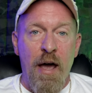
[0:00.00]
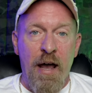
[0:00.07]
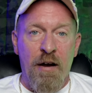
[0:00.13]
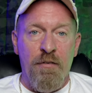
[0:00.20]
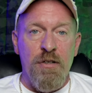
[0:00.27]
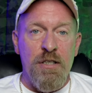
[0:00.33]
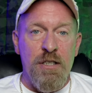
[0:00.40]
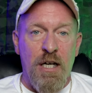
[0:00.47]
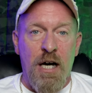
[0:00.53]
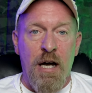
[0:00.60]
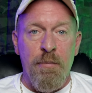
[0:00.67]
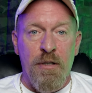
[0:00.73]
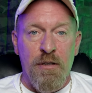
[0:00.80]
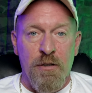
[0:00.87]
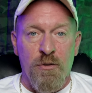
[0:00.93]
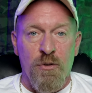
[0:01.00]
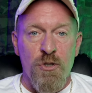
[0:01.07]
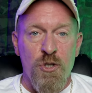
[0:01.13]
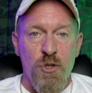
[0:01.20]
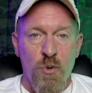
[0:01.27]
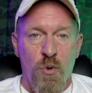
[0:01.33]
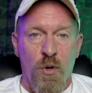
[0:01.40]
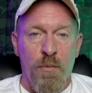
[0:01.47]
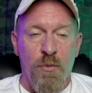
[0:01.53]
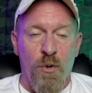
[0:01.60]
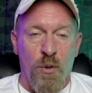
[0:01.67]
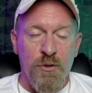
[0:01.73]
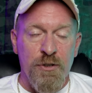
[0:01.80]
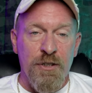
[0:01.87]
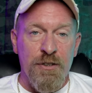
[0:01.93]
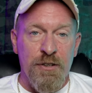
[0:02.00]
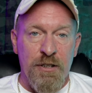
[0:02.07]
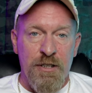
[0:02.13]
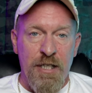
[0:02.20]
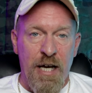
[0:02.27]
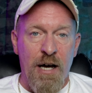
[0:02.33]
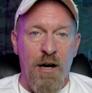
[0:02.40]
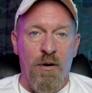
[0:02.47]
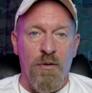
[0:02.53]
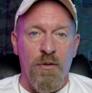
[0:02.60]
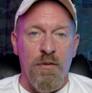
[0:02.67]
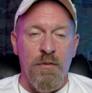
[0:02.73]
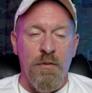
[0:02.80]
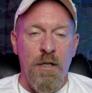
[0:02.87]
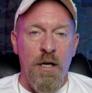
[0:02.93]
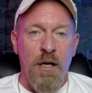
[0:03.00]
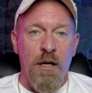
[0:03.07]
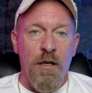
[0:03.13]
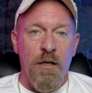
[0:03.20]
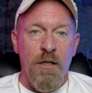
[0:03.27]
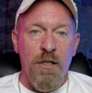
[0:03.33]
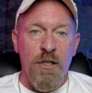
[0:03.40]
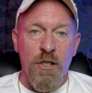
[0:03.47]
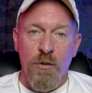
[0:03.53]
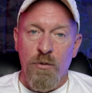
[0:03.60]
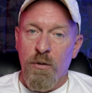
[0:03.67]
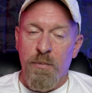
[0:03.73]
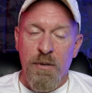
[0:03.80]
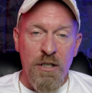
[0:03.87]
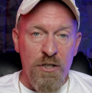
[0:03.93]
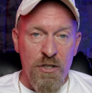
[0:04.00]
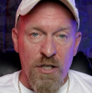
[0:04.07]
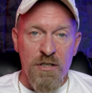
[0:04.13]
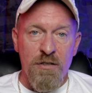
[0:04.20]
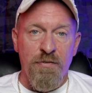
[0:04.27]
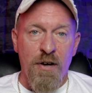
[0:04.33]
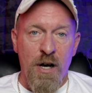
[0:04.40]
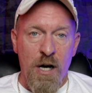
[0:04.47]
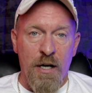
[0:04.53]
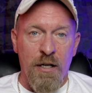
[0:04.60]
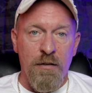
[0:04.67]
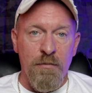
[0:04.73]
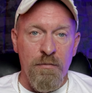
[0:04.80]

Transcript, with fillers: every time a little storm rolled into town. You would be just fine.